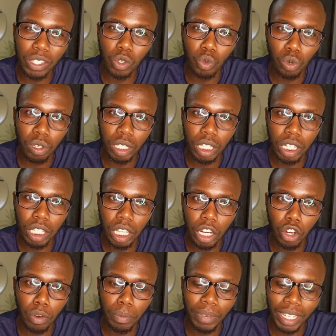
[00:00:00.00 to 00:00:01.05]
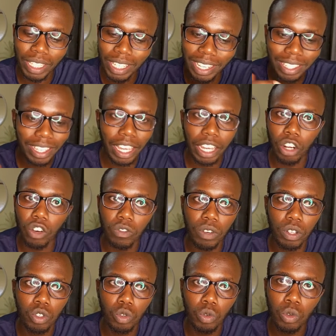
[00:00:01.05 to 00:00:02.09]
You won't need the domain. Just head over
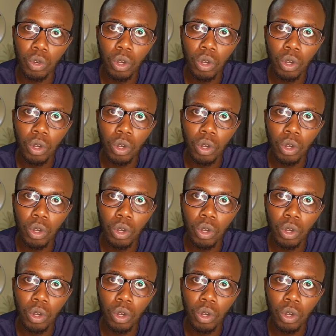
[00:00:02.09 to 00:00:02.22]
to